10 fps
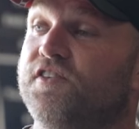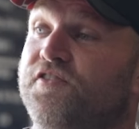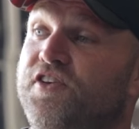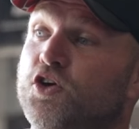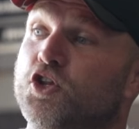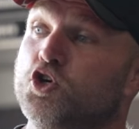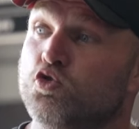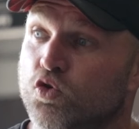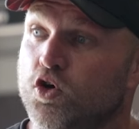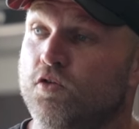to feel the
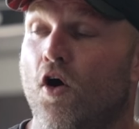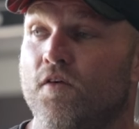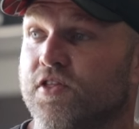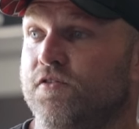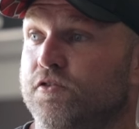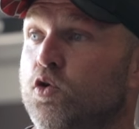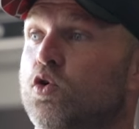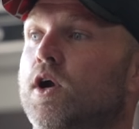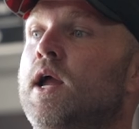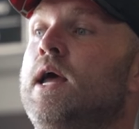groove off the
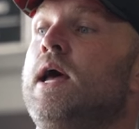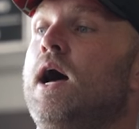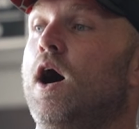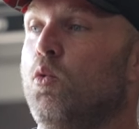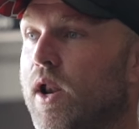floor uh,